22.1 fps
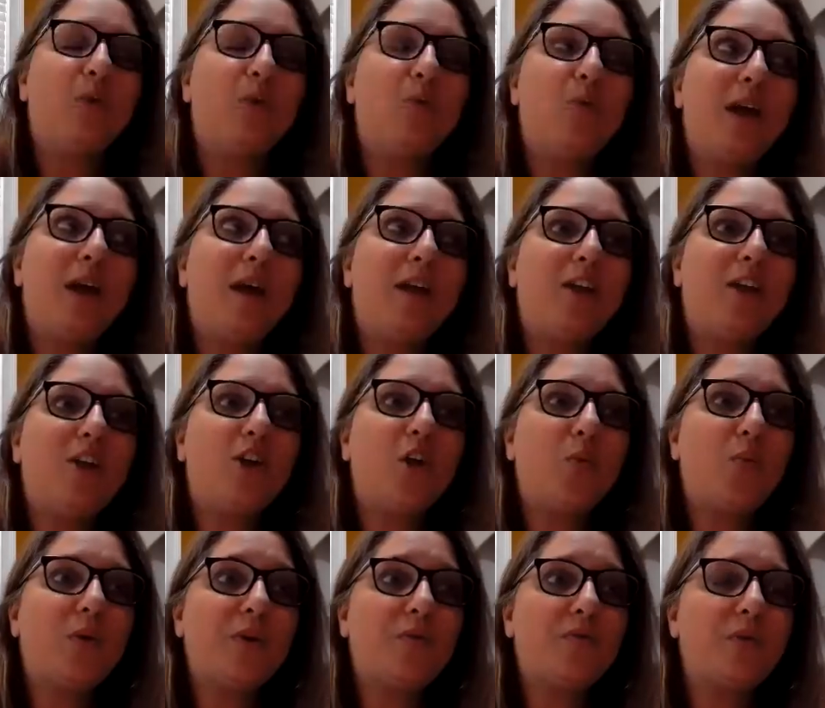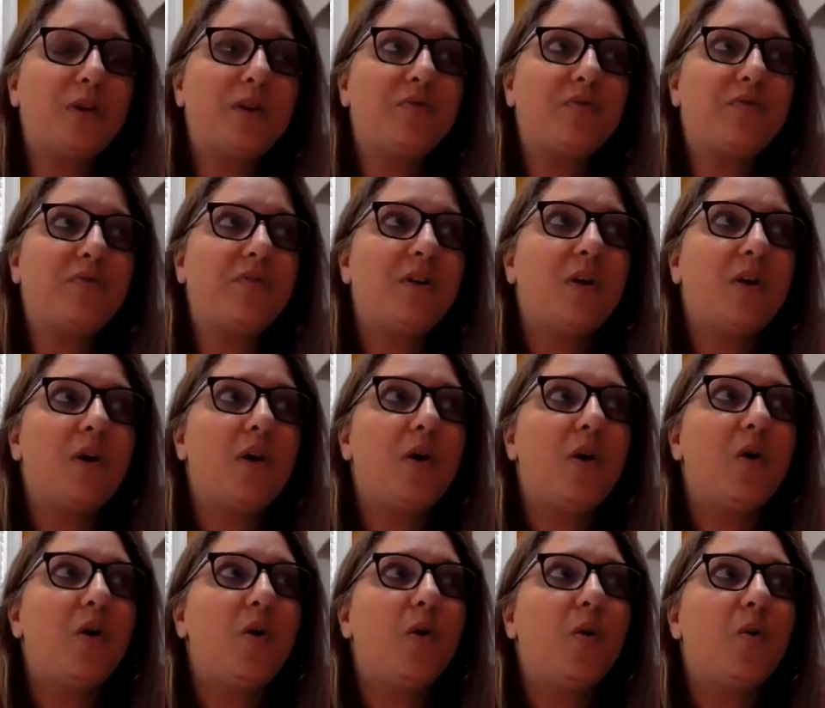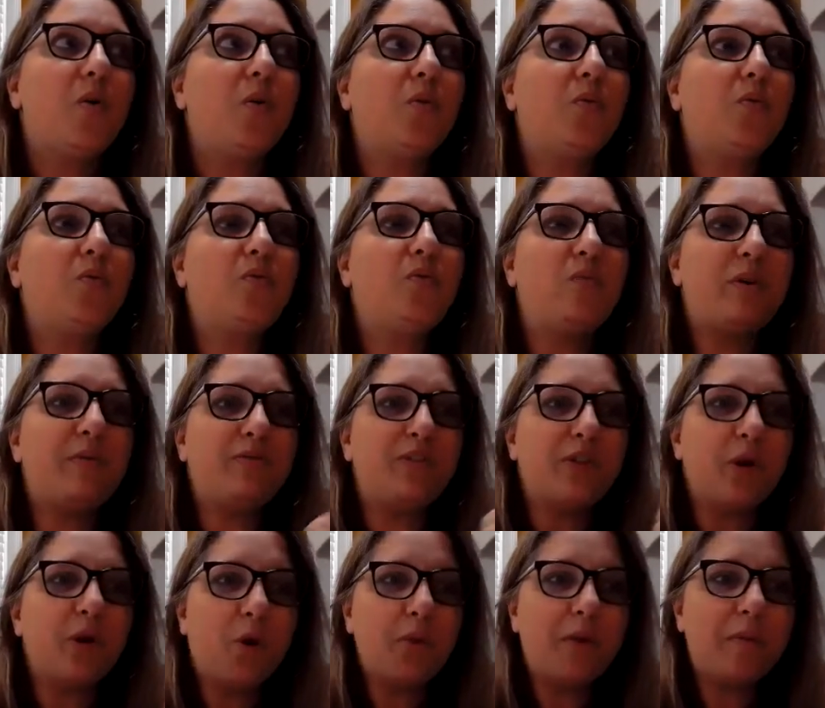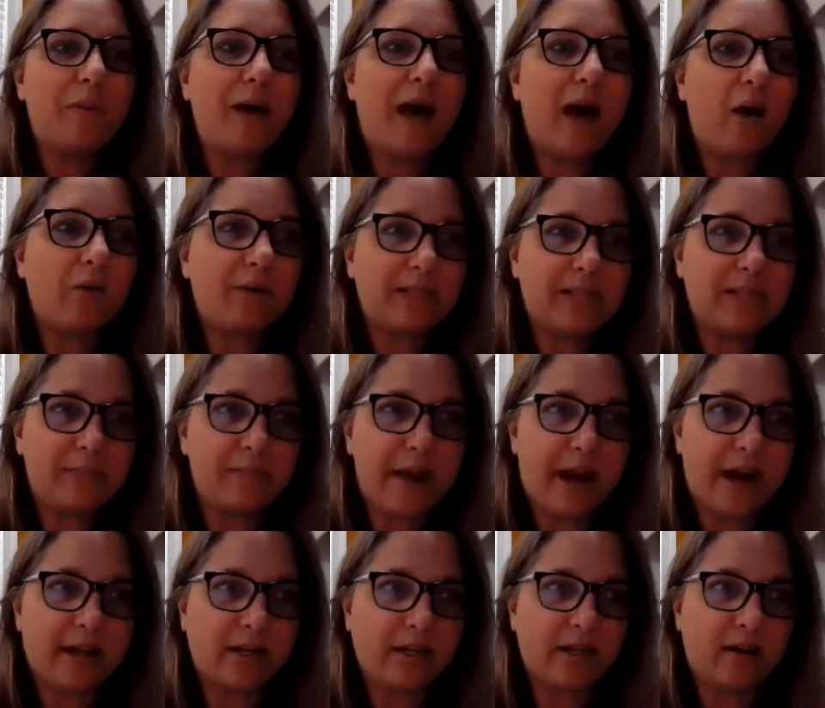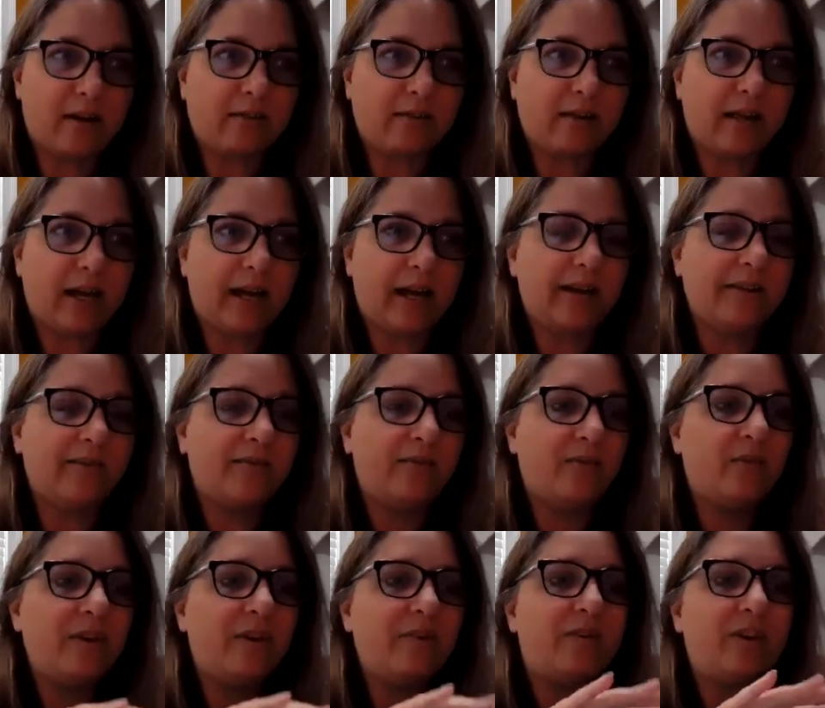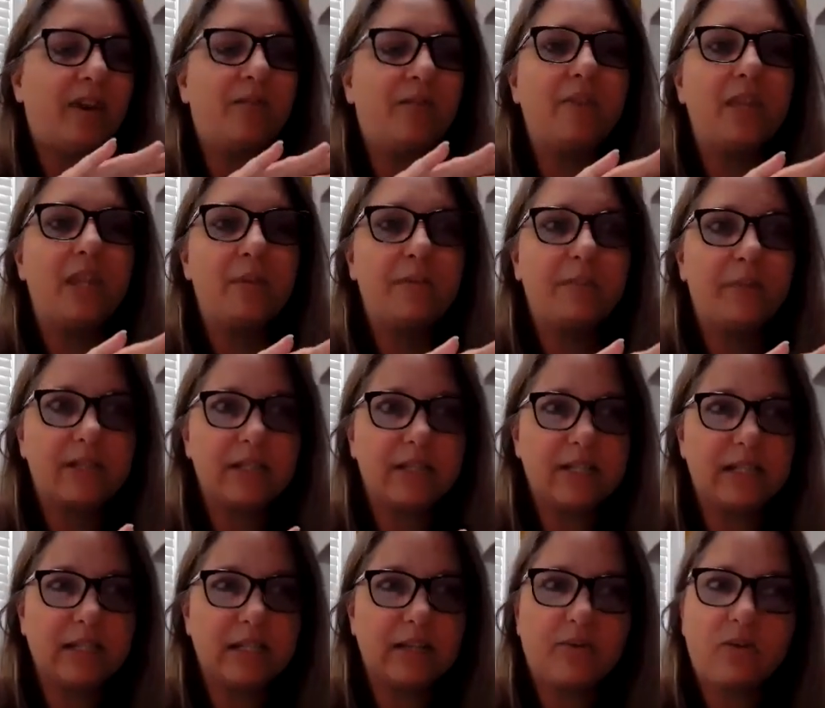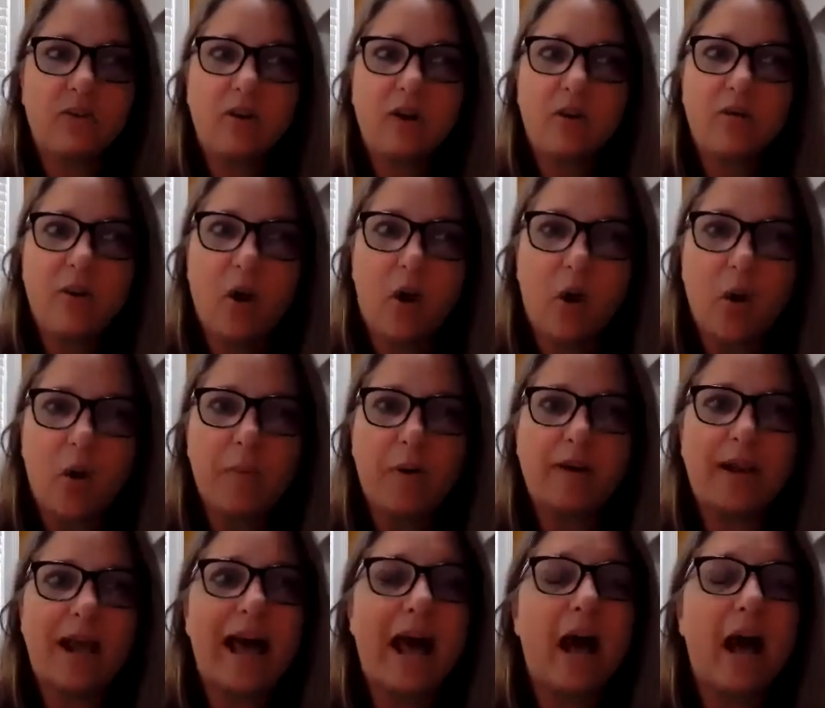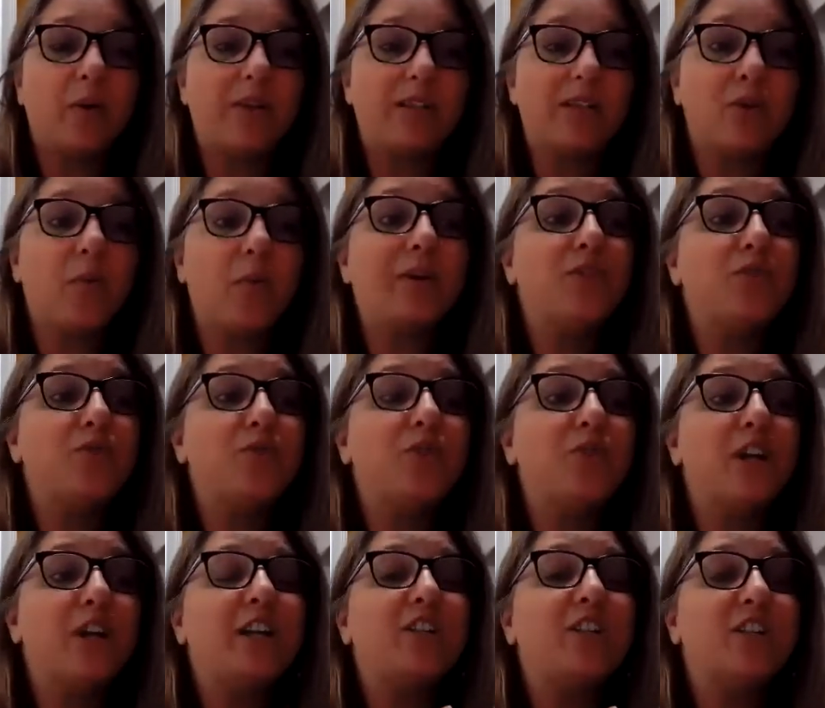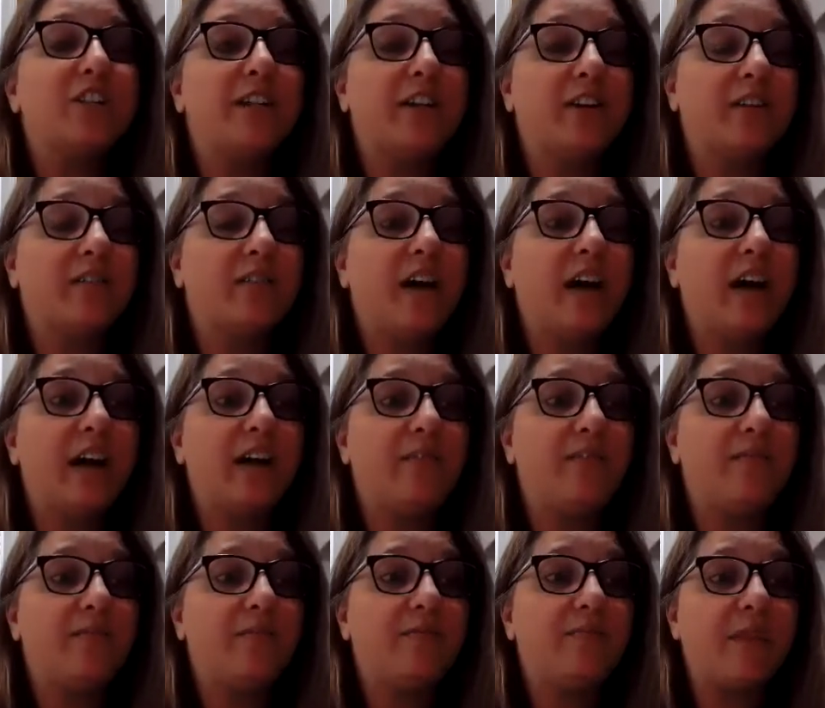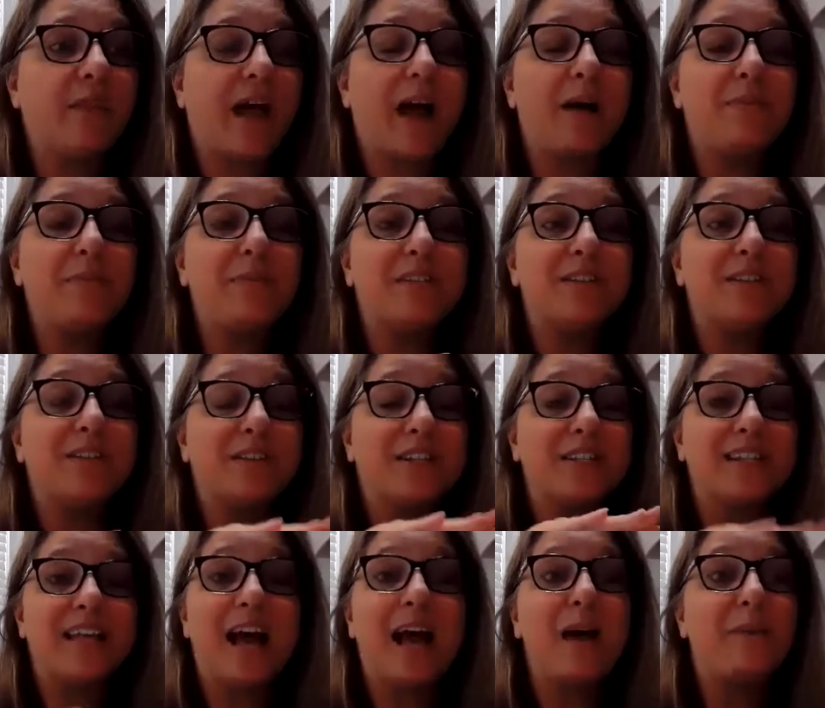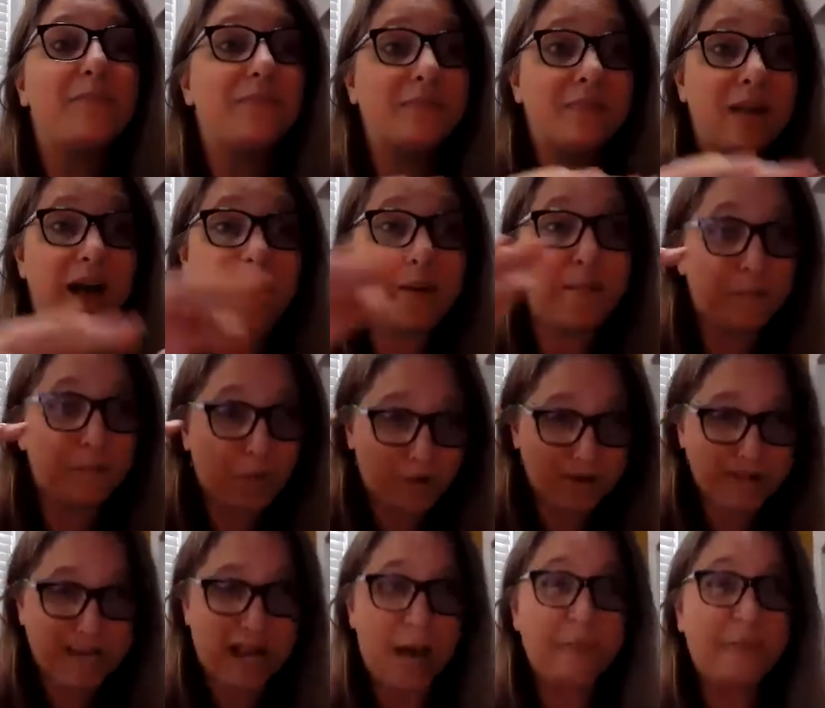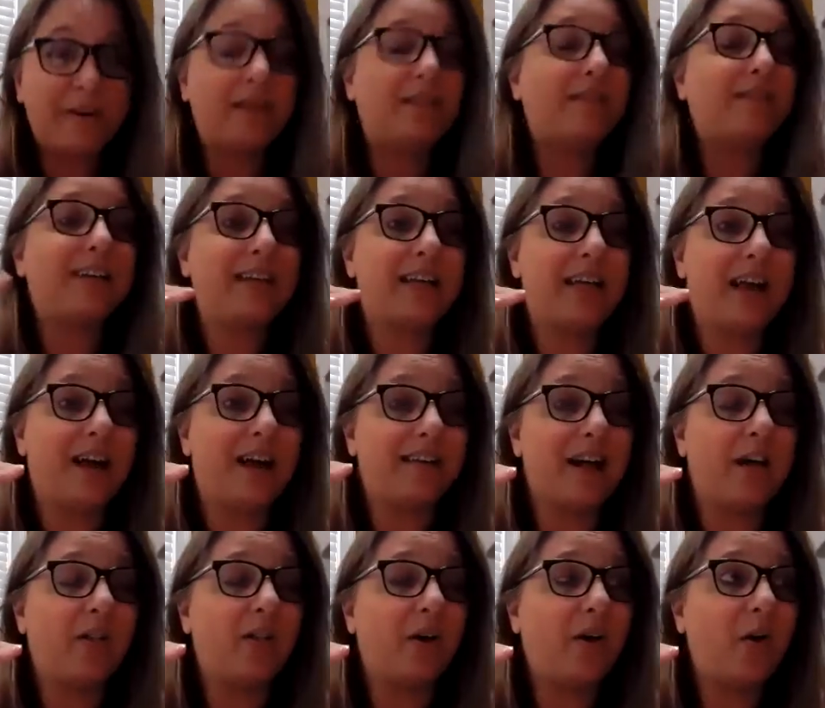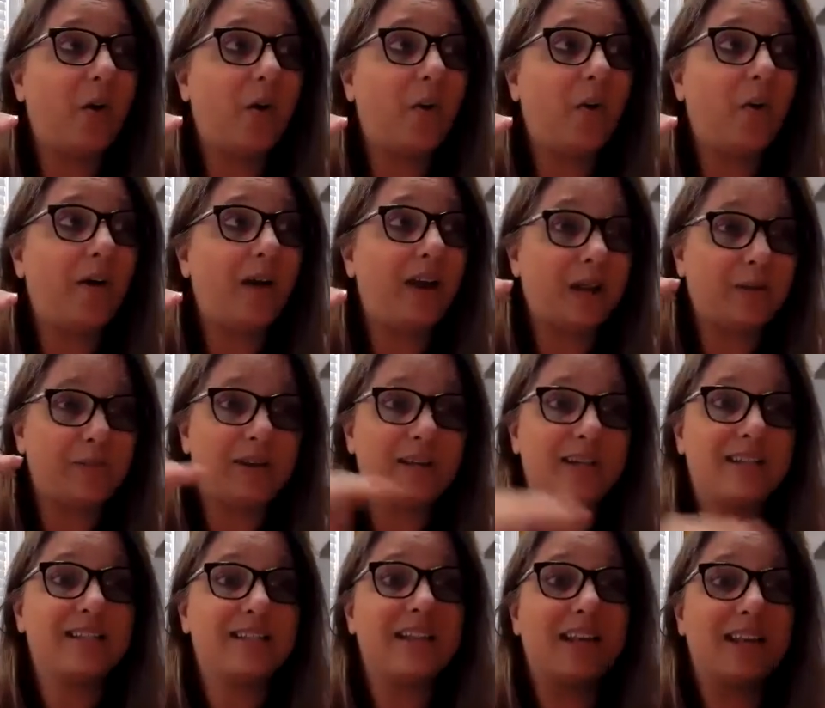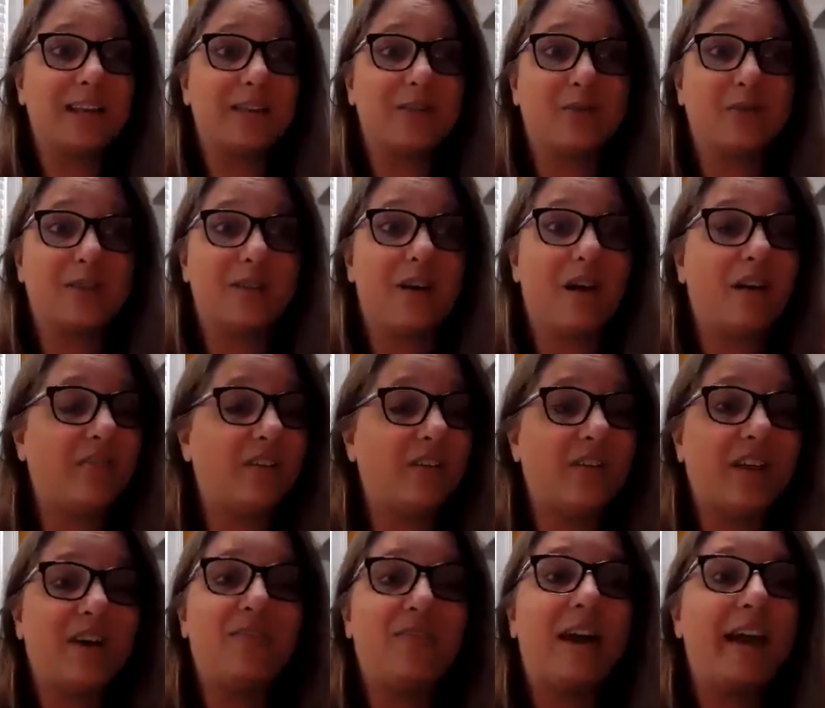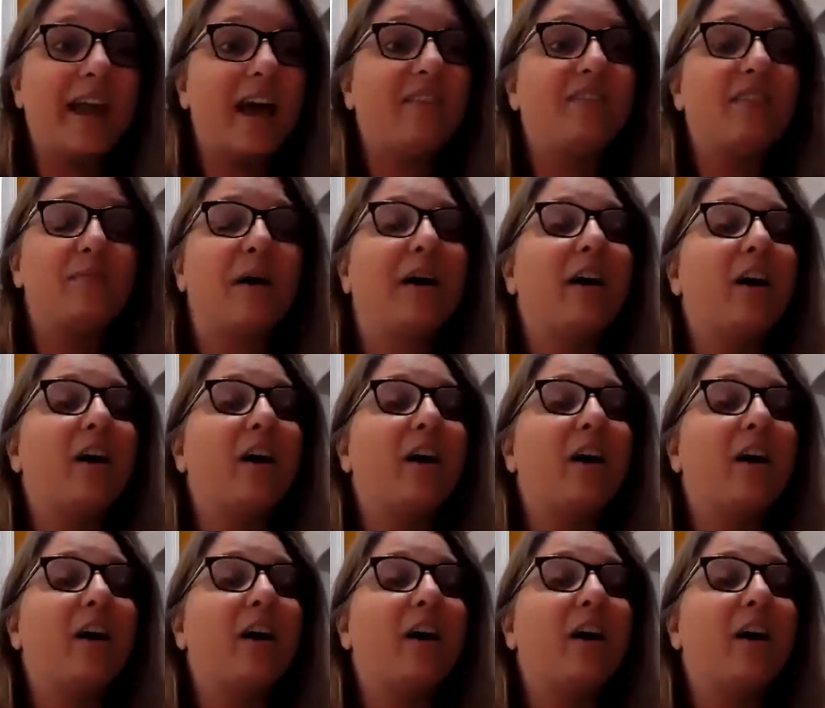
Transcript: when, you know, we've told them how it's impacted our life. We've given them a sliver of hope on how it's going to change their life. I'm predominantly yellow, and I'm going to say this with all the love I have in my